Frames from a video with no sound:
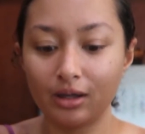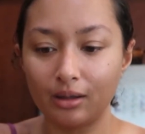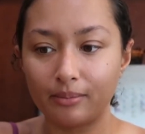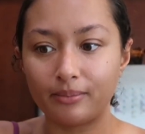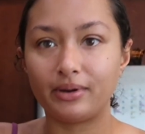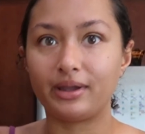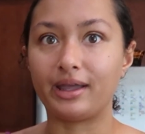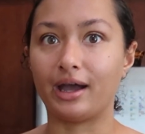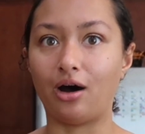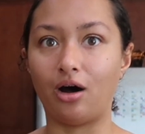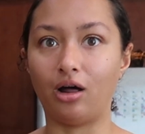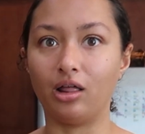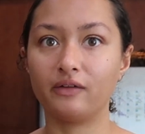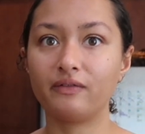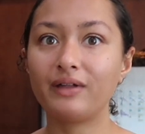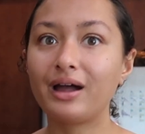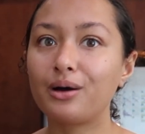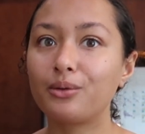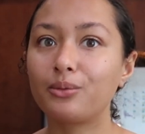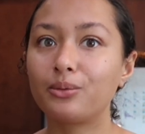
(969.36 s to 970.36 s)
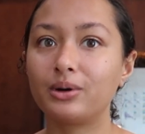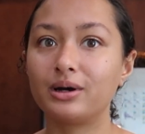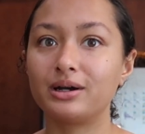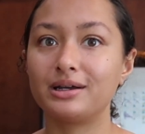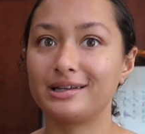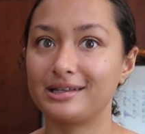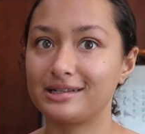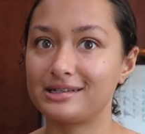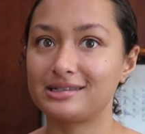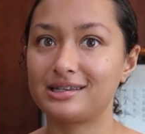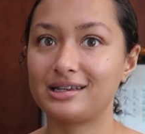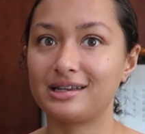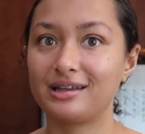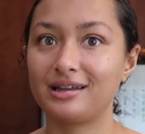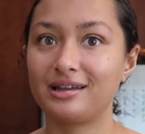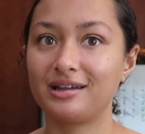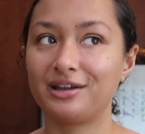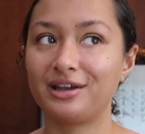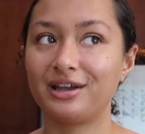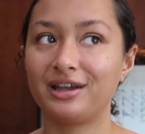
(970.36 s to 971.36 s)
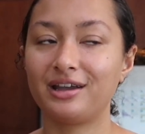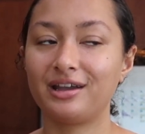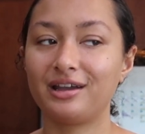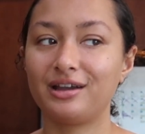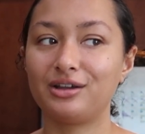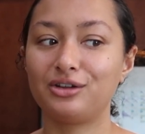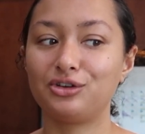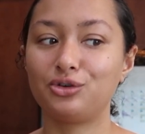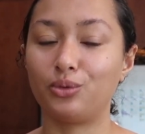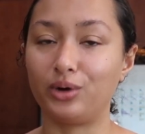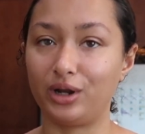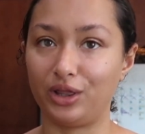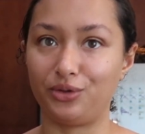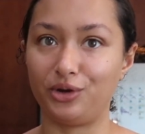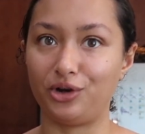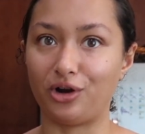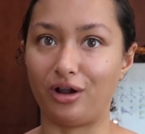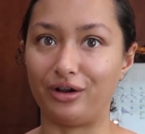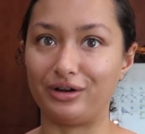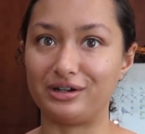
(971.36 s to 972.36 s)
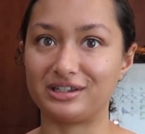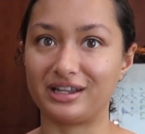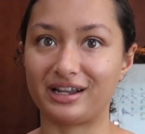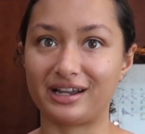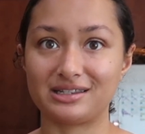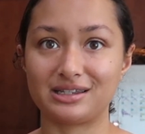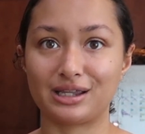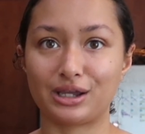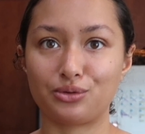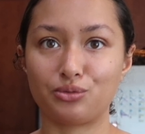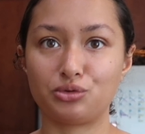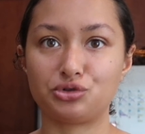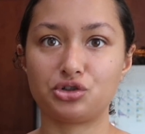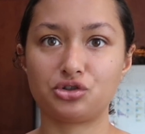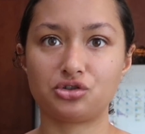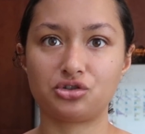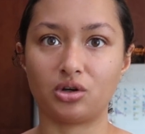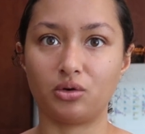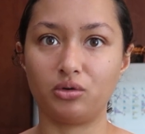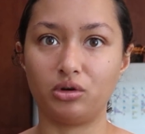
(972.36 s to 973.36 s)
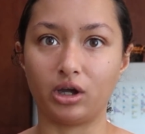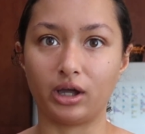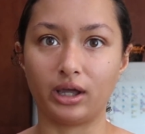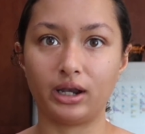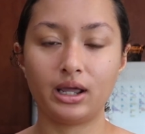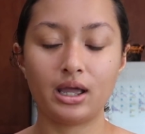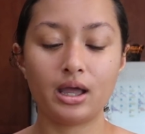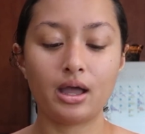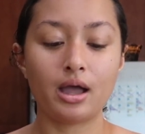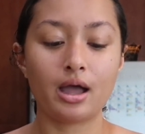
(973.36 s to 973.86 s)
But yeah, all of that was $23, like I said, which is so good.